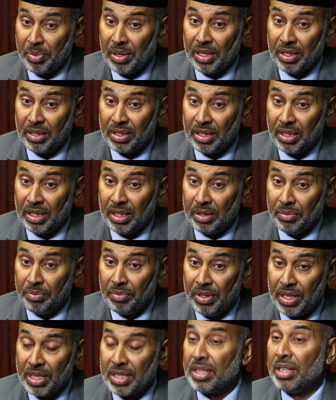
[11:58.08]
spent
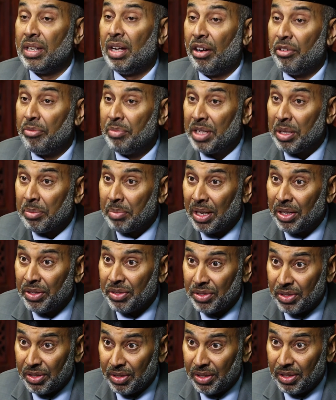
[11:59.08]
less than
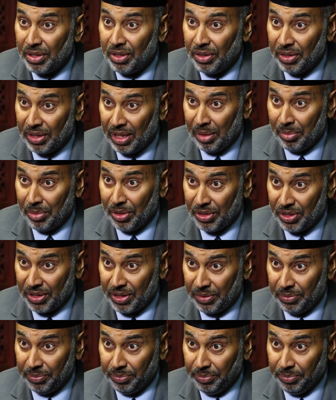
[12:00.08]
£500,000 on that mosque.